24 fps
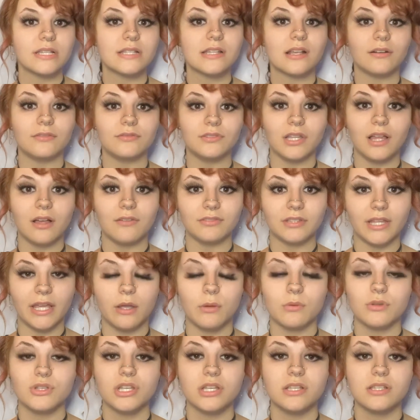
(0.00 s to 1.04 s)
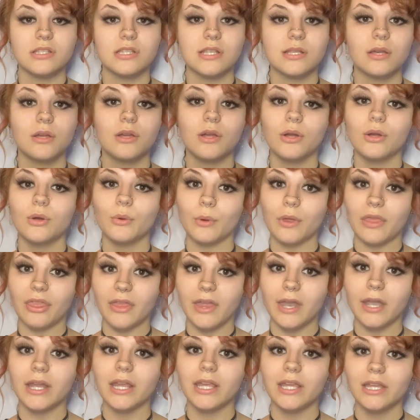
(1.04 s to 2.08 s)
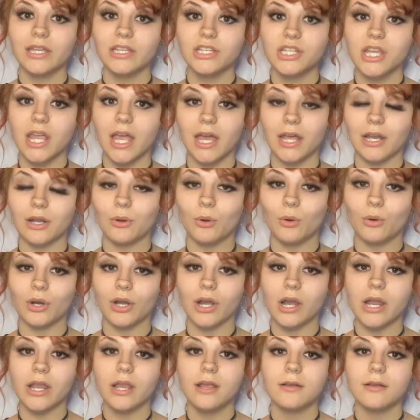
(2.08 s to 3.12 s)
of love languages. Within each category,